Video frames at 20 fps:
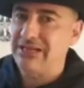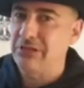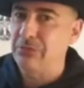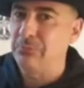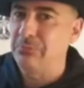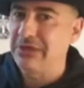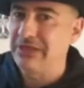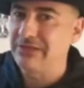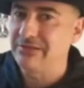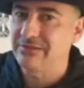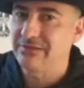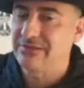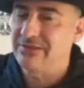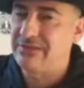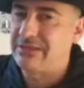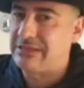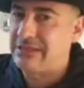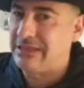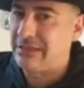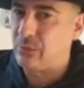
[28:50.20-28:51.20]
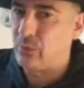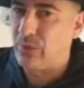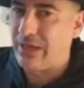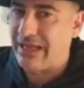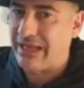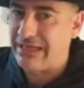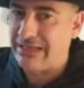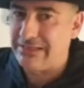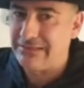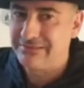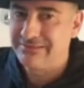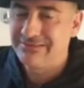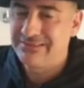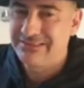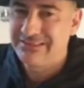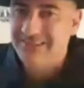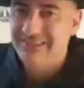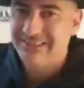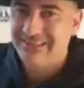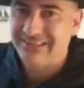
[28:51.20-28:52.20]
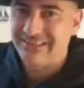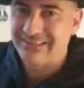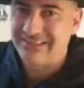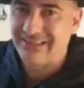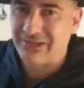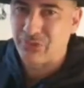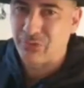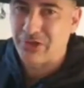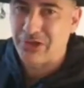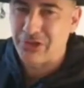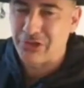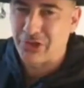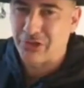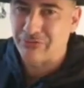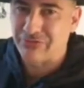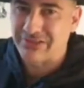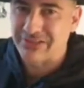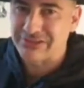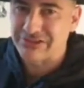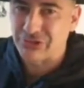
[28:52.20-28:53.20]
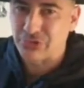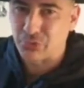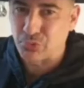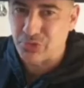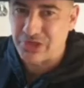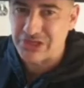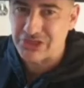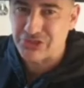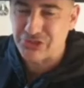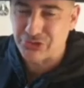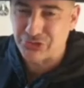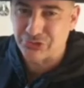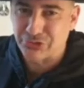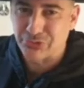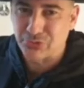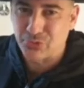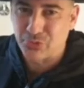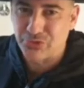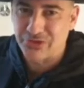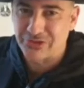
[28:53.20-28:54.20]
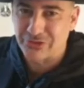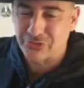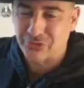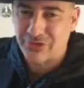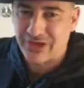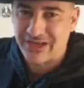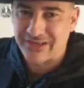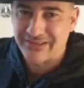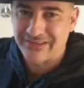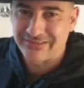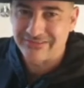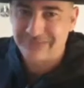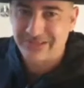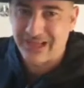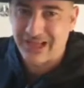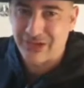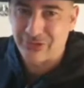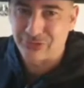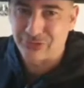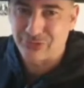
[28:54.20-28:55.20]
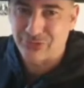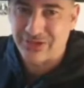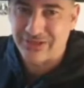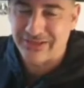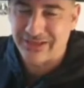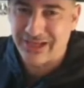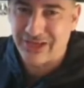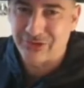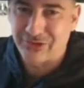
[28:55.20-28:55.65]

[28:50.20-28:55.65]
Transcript: bit in the way of the situation we are running out right now.